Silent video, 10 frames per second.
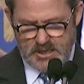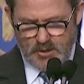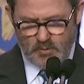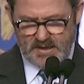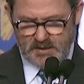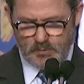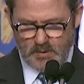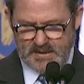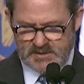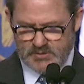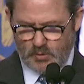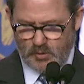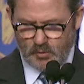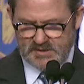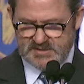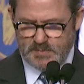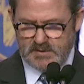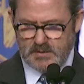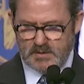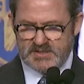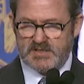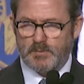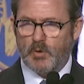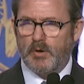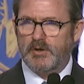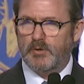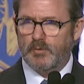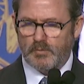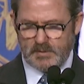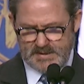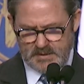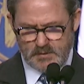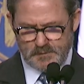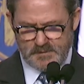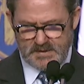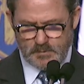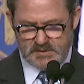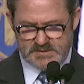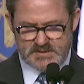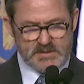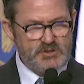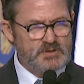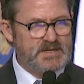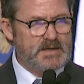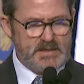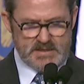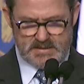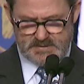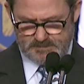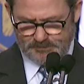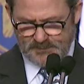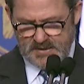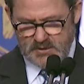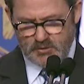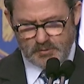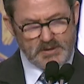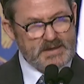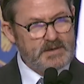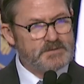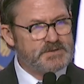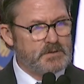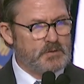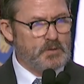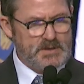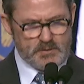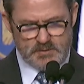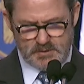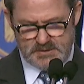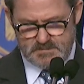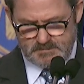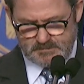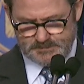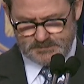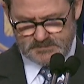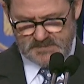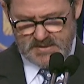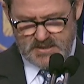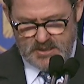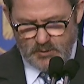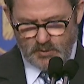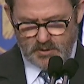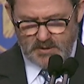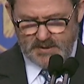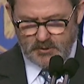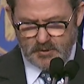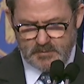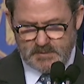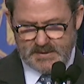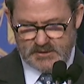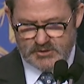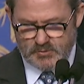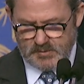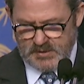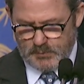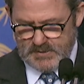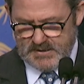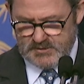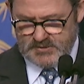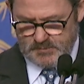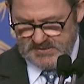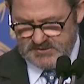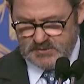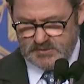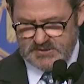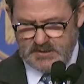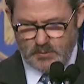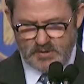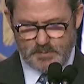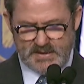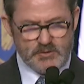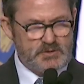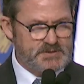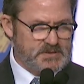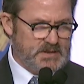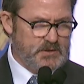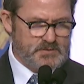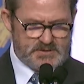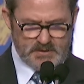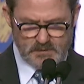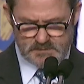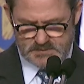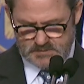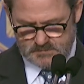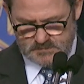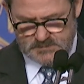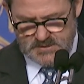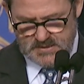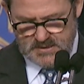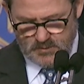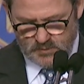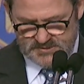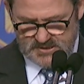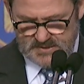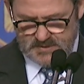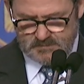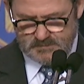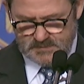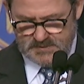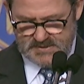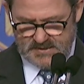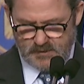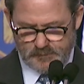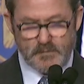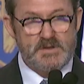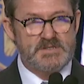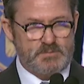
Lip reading: Rocky Brands will always be there to support you and your families as you dedicate your lives to the greater good. We are honored and extremely proud to be associated with patriots like yourselves. Once again, thank you for this